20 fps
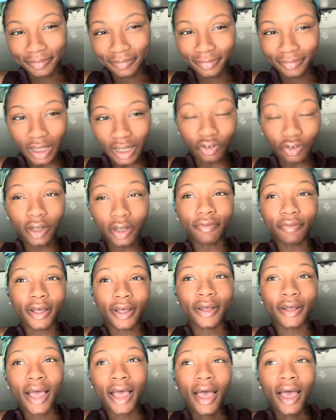
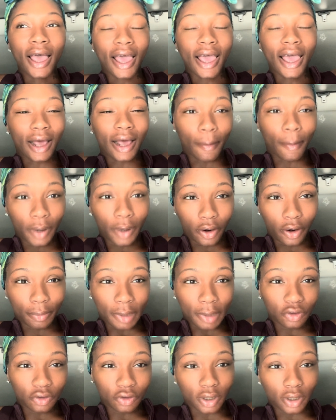And I got beer in my
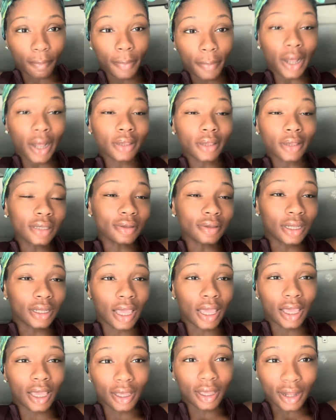truck, but I think it's in a
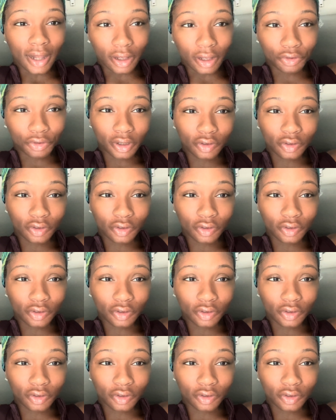can, actually.